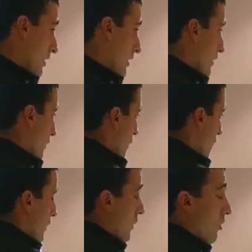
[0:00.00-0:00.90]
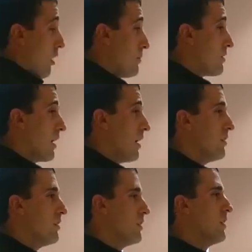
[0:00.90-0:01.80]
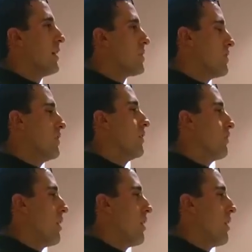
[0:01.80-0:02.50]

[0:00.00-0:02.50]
that even the limestone, you can actually